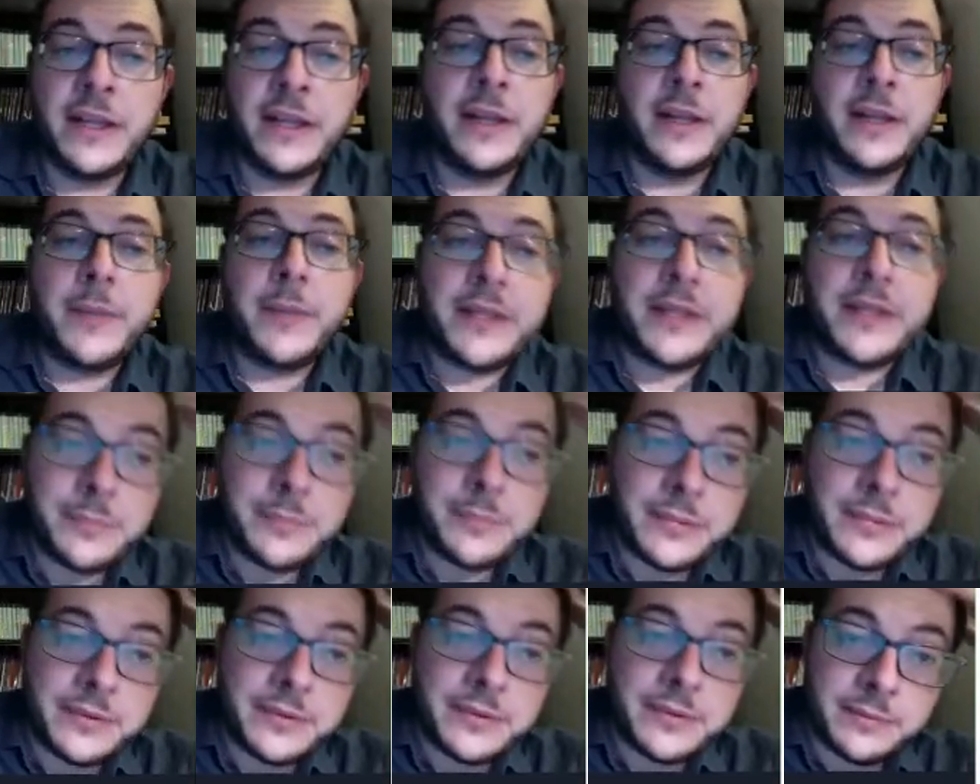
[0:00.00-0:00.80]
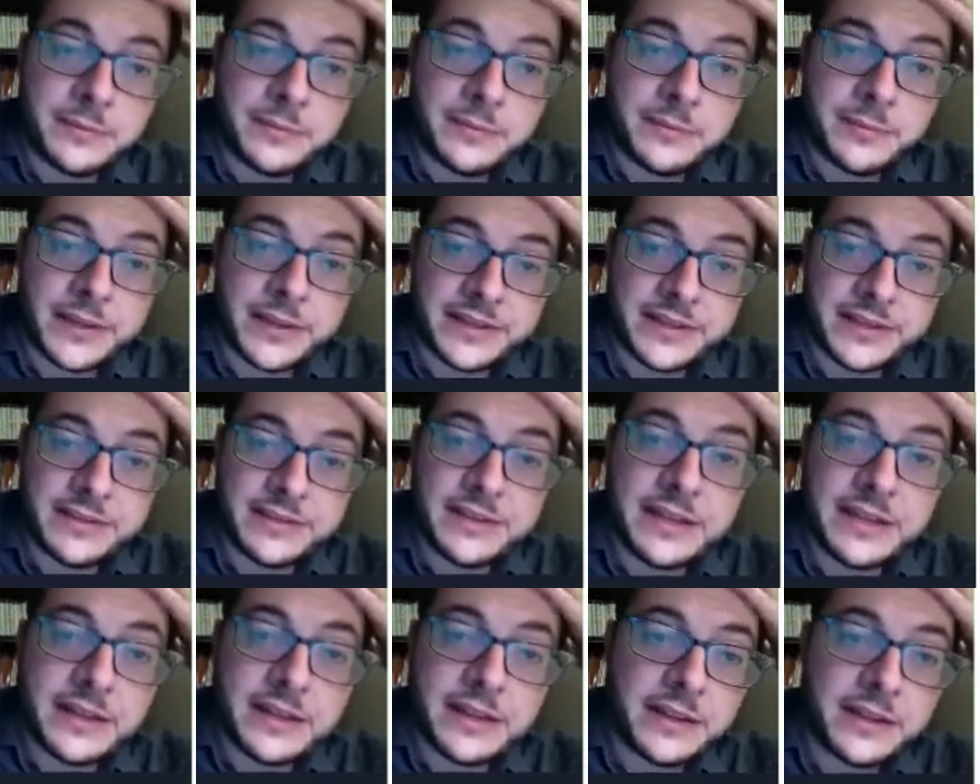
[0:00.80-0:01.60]
But, but
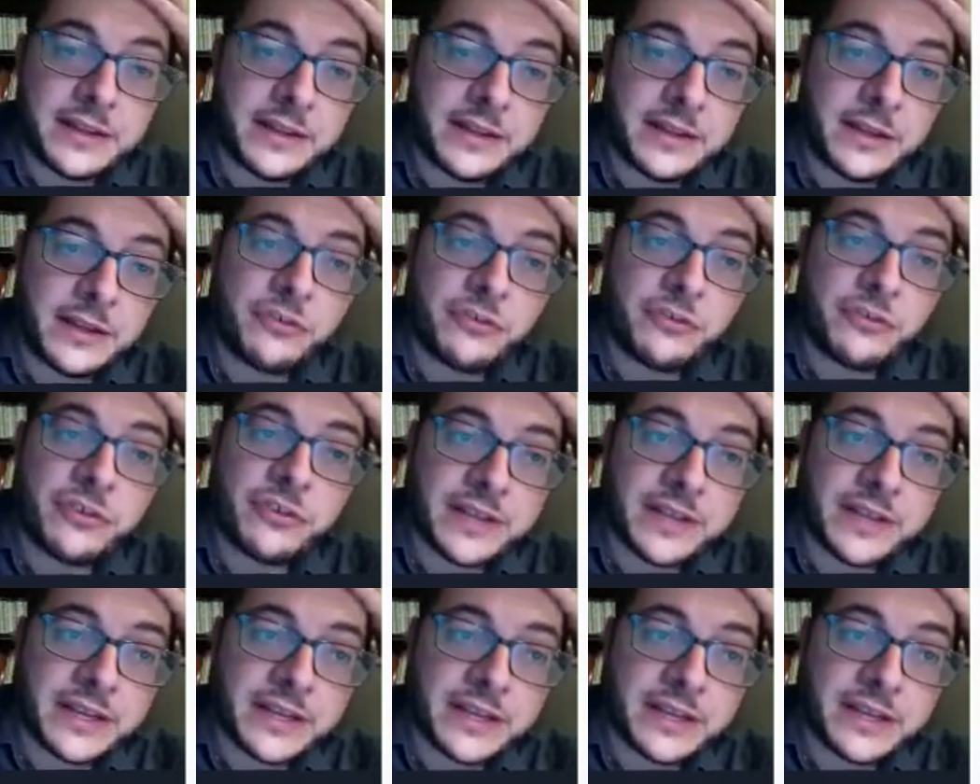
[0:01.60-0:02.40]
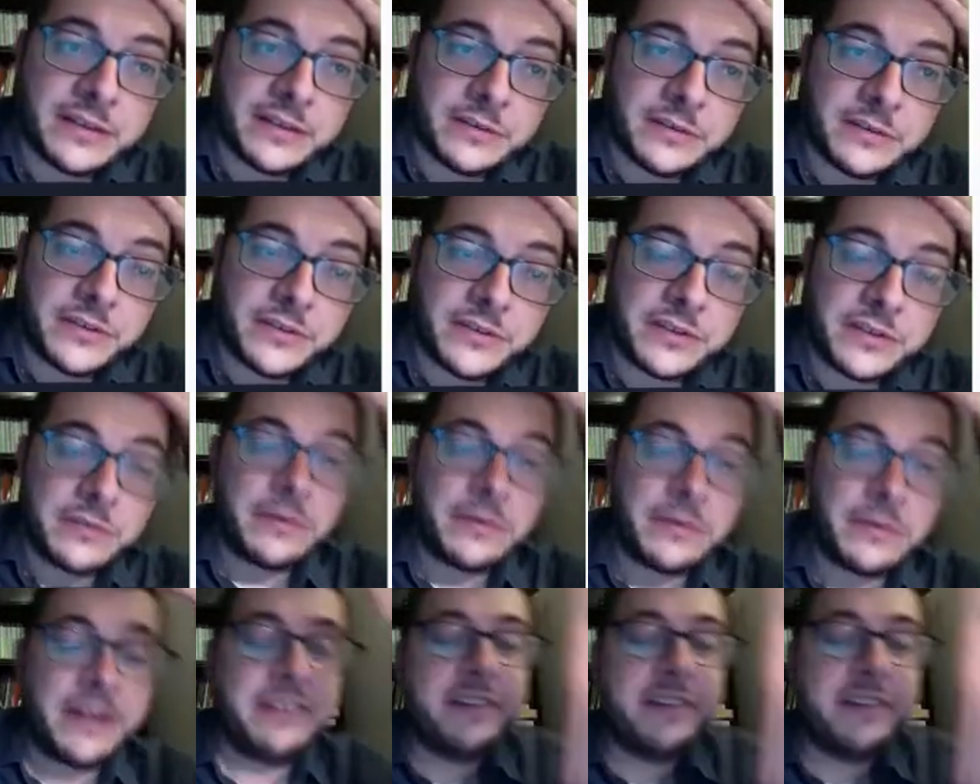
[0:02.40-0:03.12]
uh, you should take in consideration